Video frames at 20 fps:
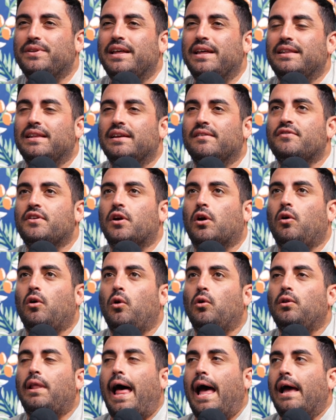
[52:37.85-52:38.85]
that live their
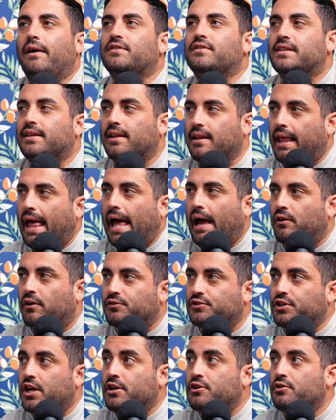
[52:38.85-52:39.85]
whole lives in the
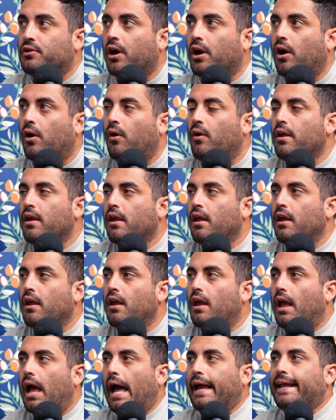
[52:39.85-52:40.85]
lounge, and you go,
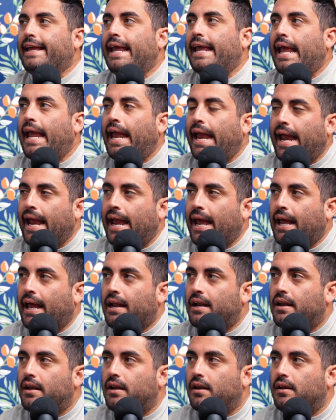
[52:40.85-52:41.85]
I
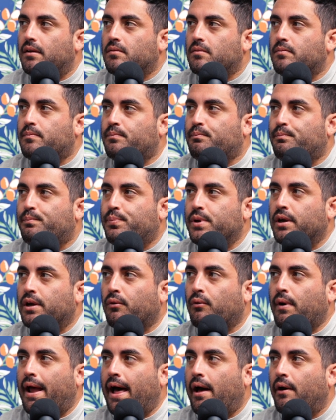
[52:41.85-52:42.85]
can't be
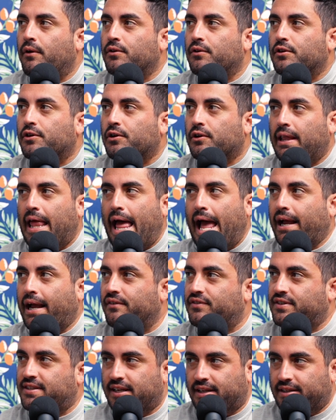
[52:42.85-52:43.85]
around your lack
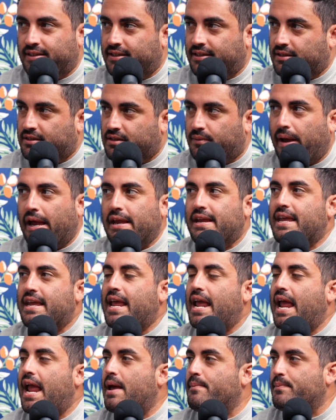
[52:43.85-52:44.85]
of cynicism. I
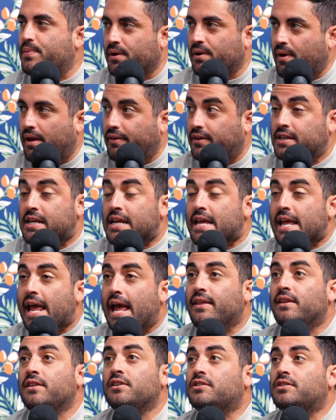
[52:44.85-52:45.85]
can't be around this.
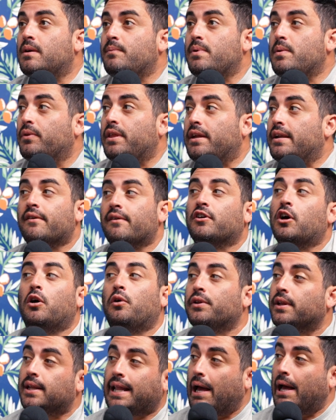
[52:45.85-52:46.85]
And then there's some people that never go
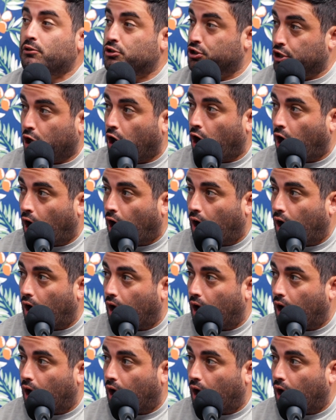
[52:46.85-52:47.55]
in the lounge at all.